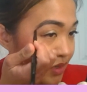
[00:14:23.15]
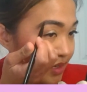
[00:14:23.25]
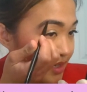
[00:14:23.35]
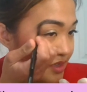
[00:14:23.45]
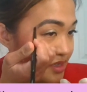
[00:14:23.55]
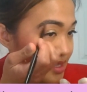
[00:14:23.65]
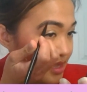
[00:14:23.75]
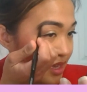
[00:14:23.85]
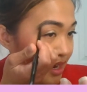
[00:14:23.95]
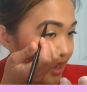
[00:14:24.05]
was
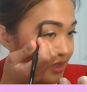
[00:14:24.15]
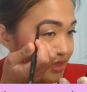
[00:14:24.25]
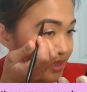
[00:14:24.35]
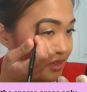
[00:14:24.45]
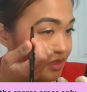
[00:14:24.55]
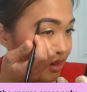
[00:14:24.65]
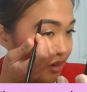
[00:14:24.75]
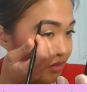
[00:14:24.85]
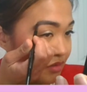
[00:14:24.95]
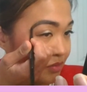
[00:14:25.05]
that I had done the
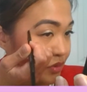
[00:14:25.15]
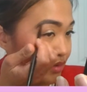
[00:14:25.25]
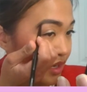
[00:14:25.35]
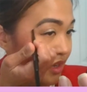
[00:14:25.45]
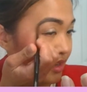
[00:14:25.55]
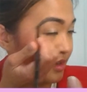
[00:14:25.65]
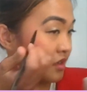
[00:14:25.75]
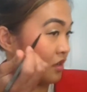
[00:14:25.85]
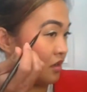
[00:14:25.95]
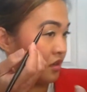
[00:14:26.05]
dark brunette.
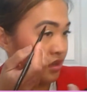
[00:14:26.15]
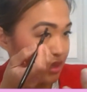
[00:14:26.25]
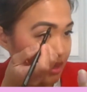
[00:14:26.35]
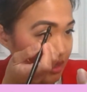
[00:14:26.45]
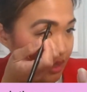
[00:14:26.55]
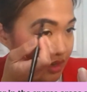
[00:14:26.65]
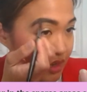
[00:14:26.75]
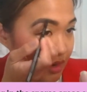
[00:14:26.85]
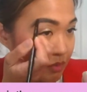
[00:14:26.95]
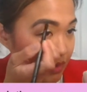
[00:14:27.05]
I'm
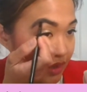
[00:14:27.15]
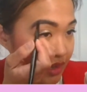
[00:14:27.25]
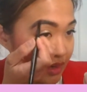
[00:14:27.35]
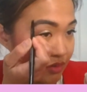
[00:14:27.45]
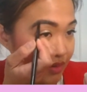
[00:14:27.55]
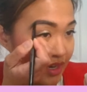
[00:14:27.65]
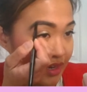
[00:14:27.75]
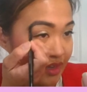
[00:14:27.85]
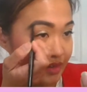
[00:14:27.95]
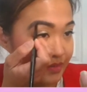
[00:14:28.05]
going to blend it right
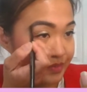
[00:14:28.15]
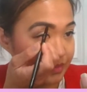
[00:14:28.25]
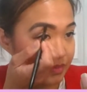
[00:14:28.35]
in.